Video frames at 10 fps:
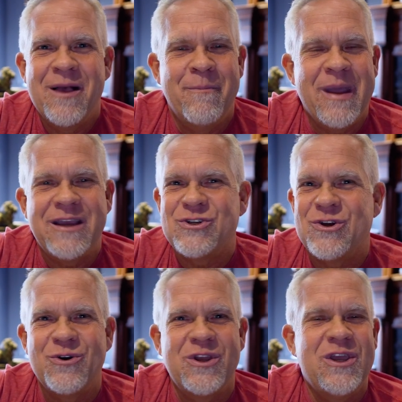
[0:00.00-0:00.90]
Make
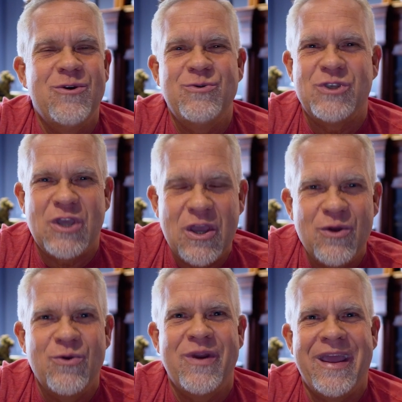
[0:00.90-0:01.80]
sure you
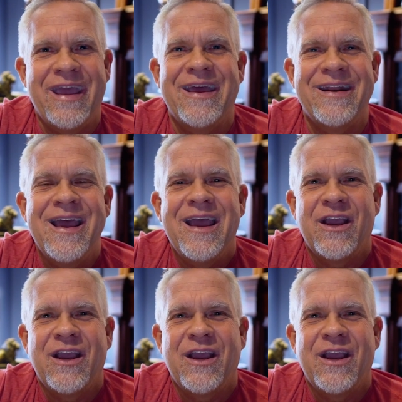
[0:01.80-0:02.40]
tune in.